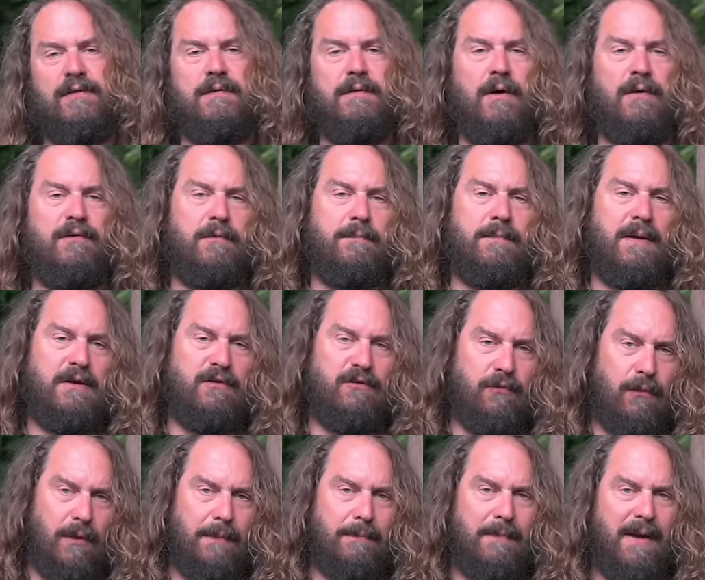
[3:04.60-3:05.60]
and those who've been
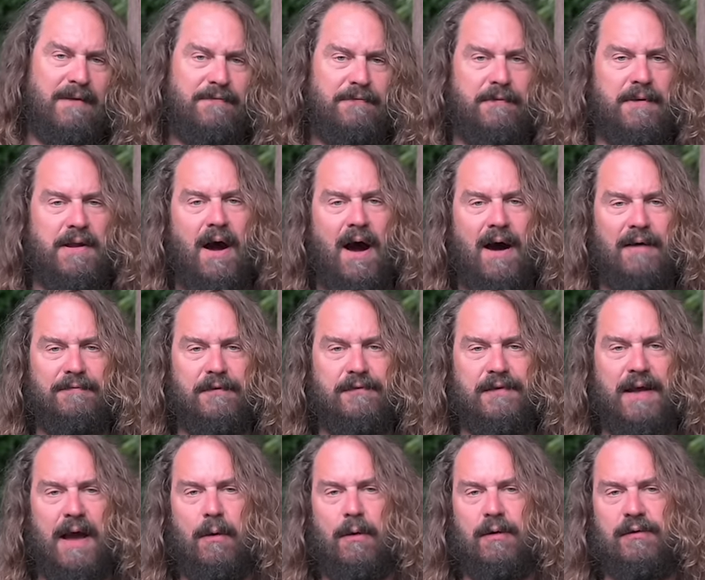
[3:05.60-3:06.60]
joining my free
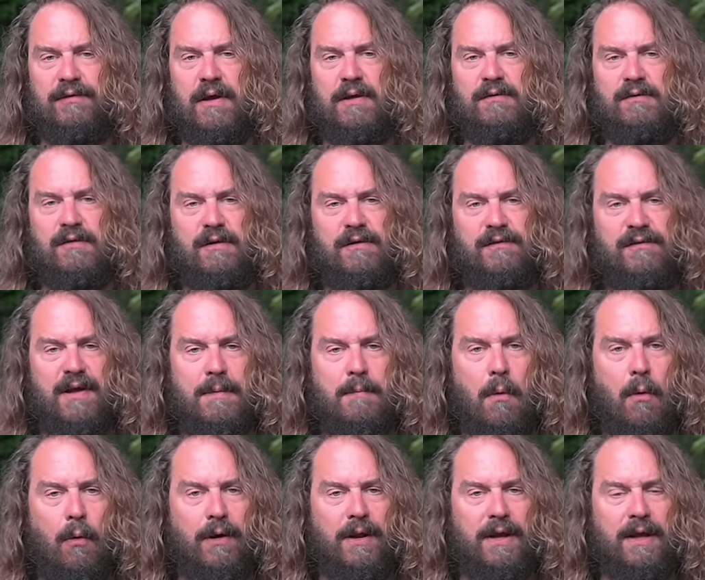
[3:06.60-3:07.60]
office hours on Tuesday
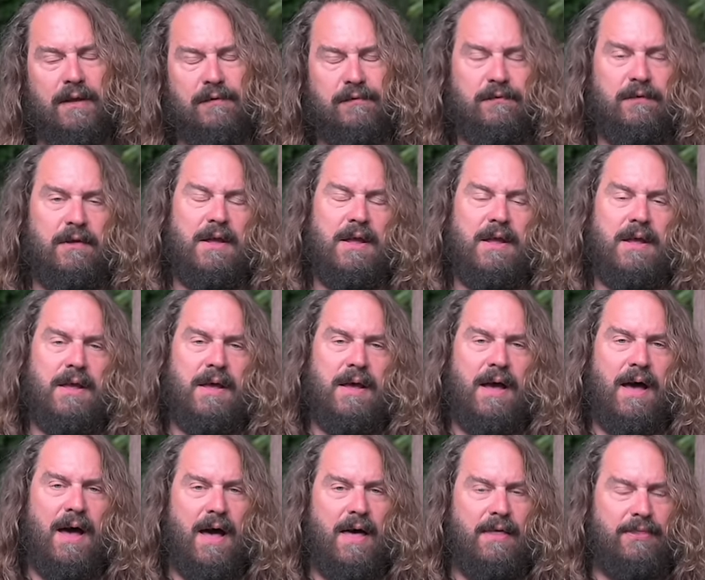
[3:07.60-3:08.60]
mornings
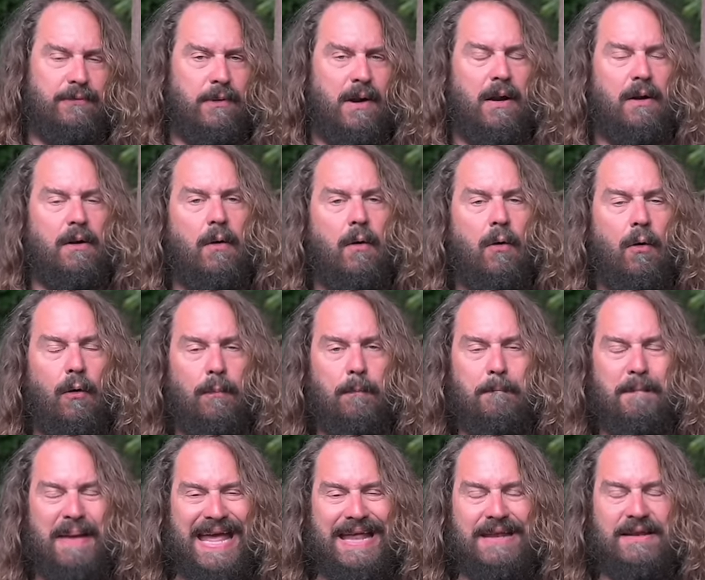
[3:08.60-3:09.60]
uh, throughout our whole
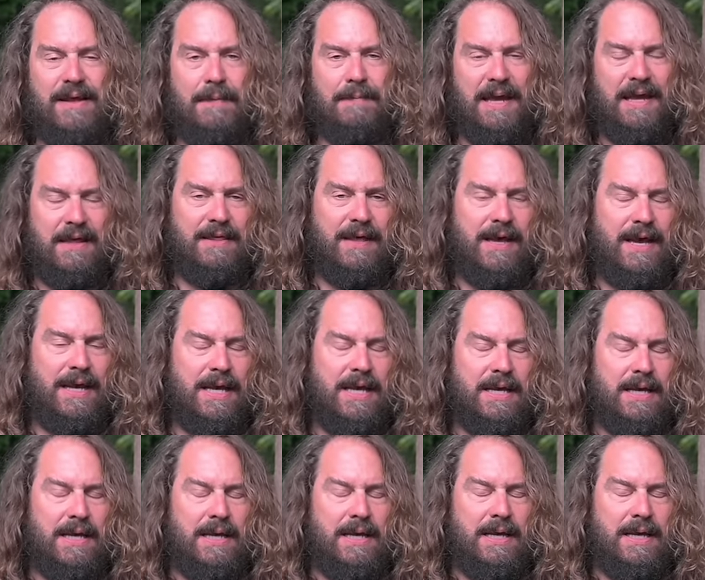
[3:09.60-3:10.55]
pandemic thing.